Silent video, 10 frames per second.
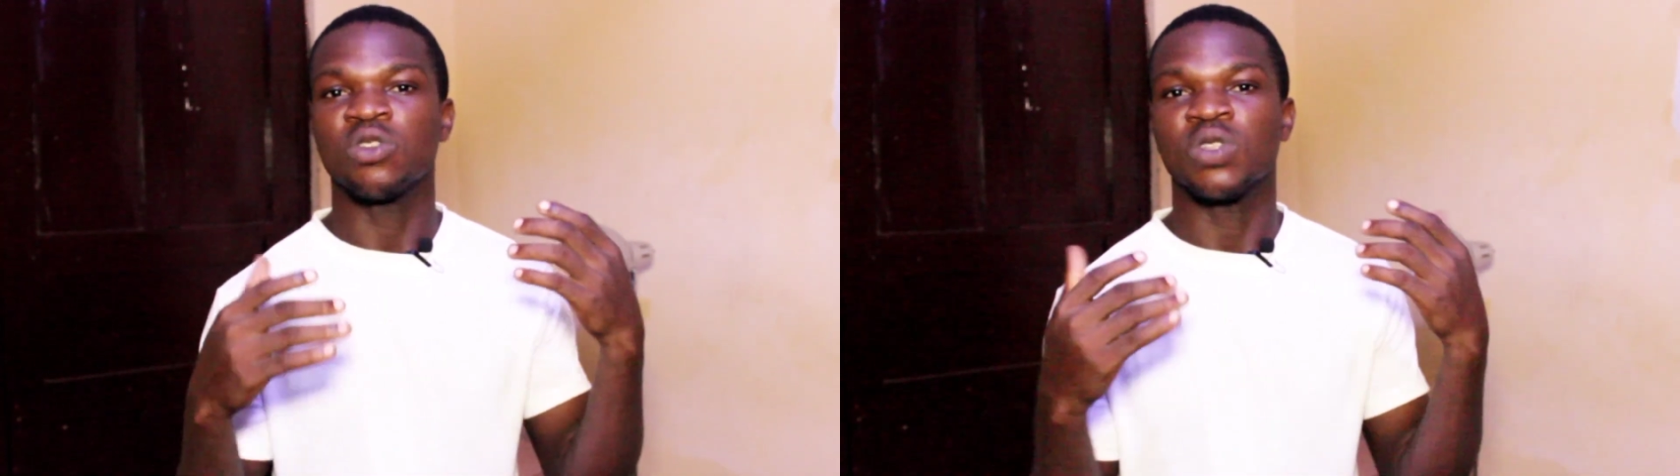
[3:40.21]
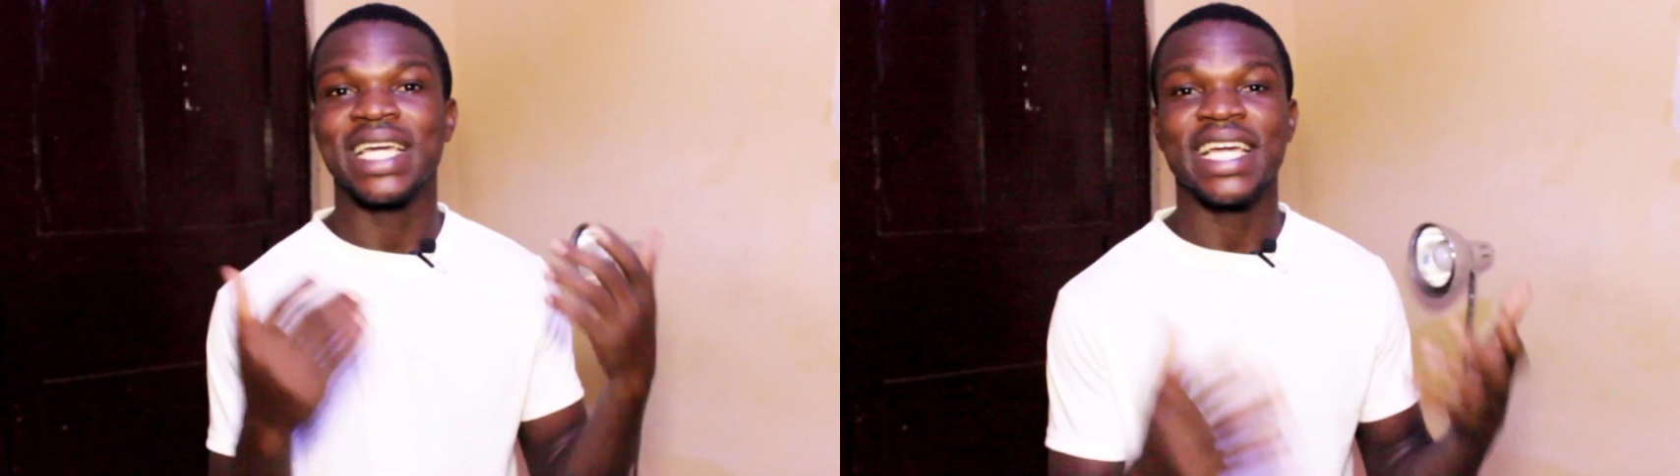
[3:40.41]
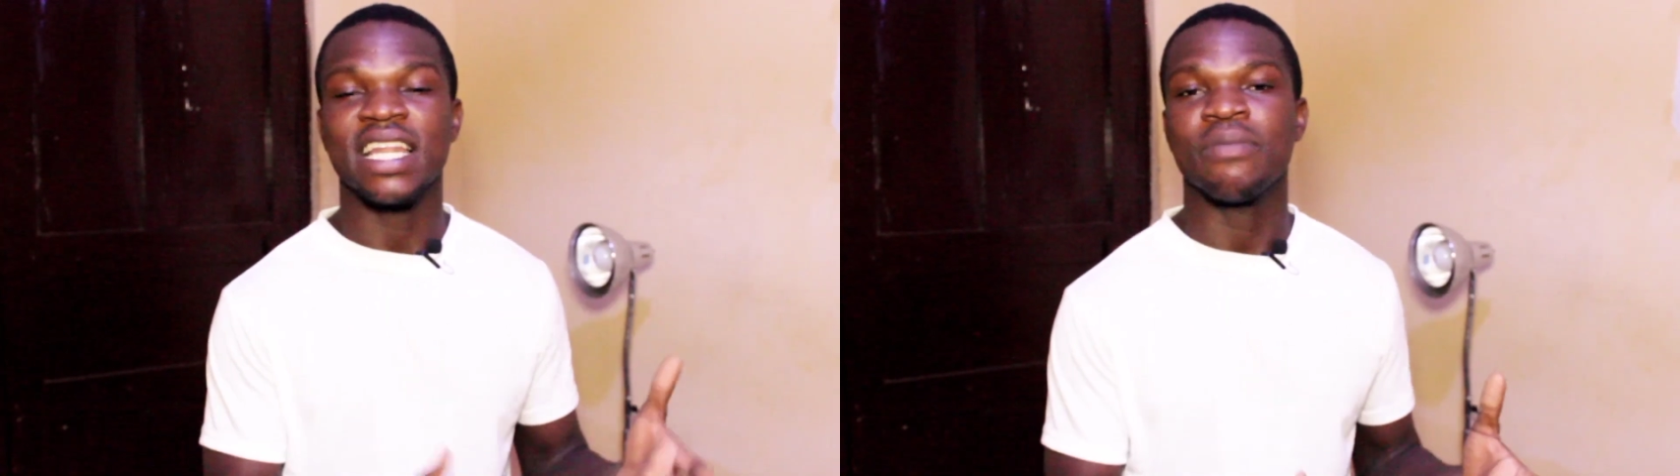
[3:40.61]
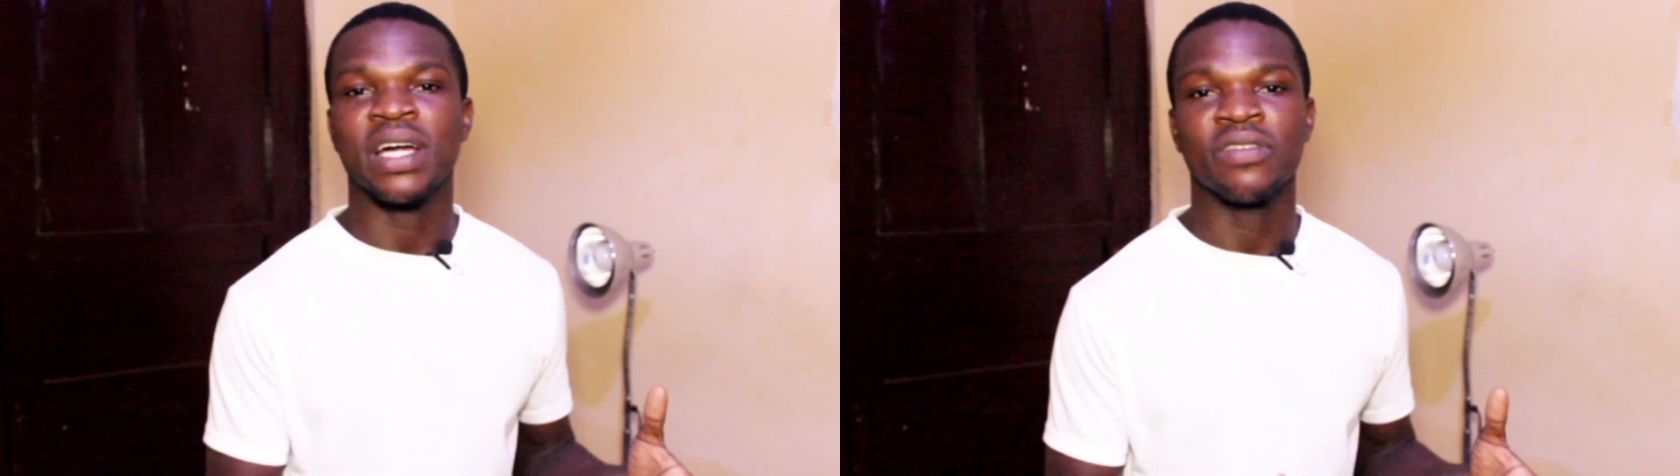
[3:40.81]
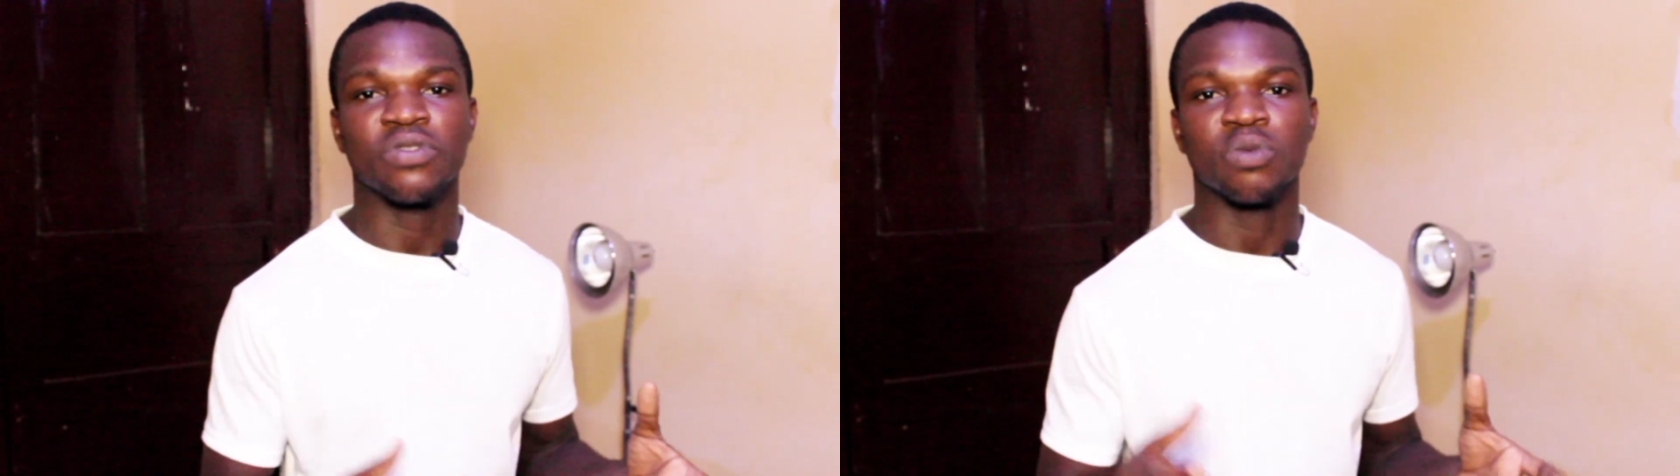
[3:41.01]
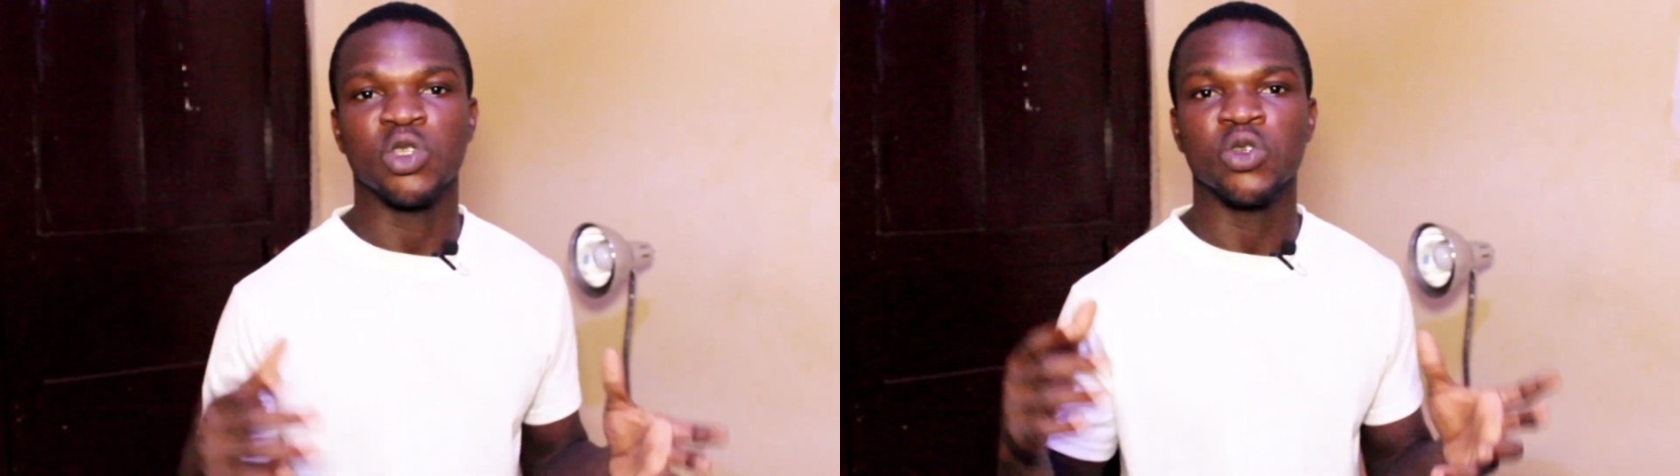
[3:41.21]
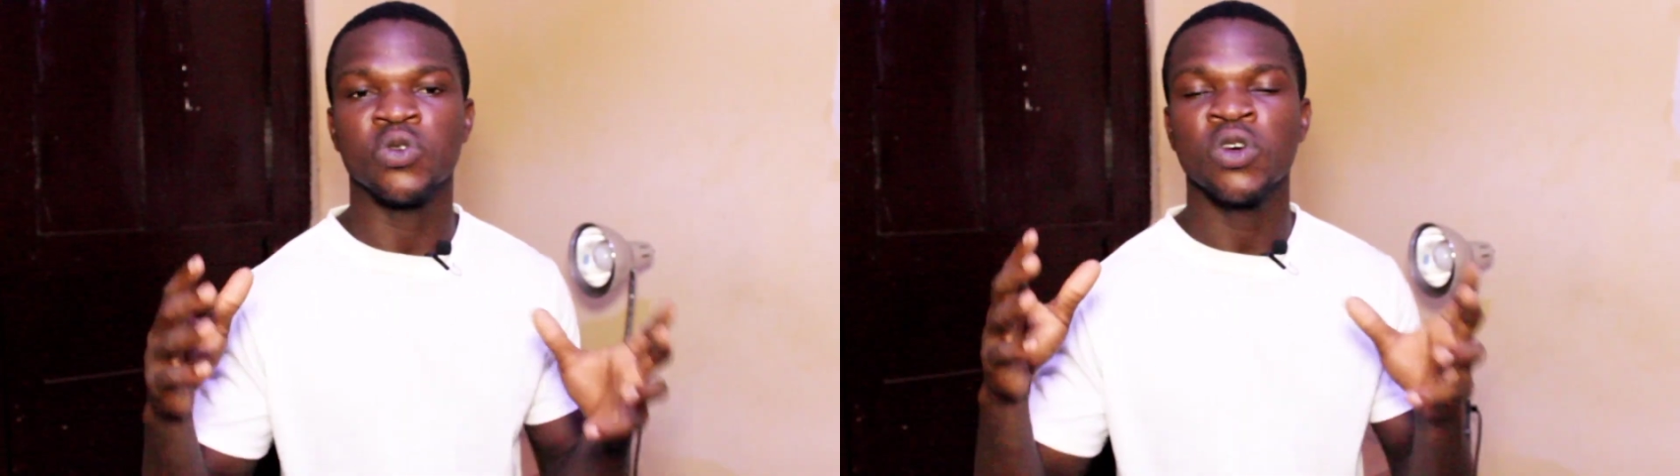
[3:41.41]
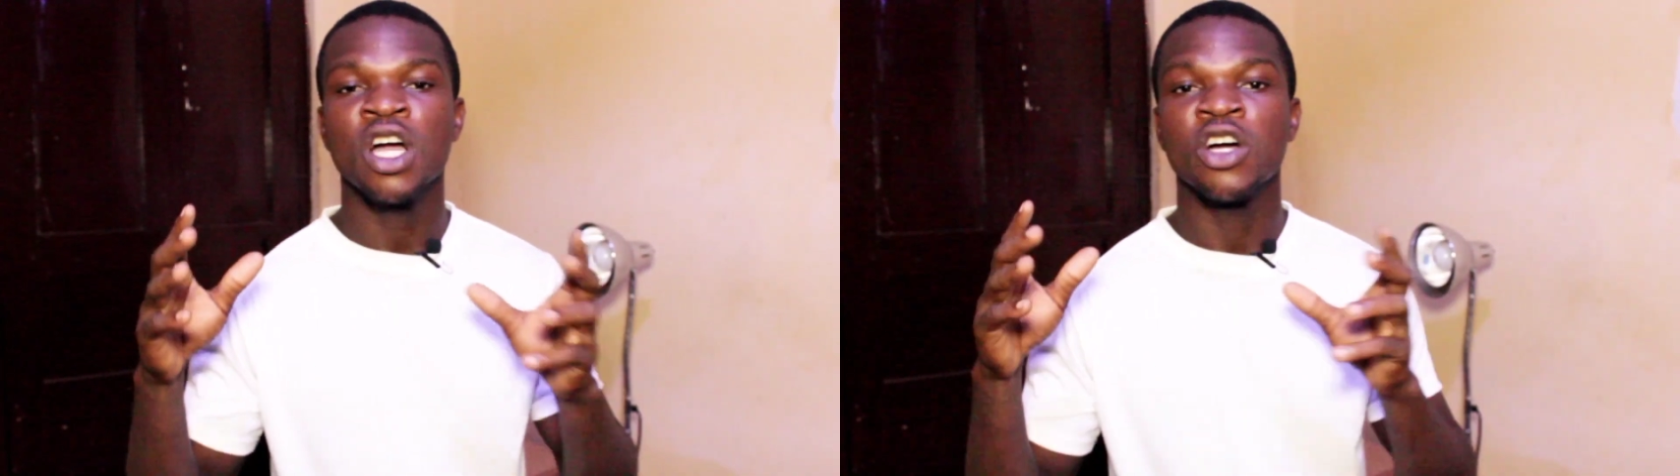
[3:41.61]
to take any money from you.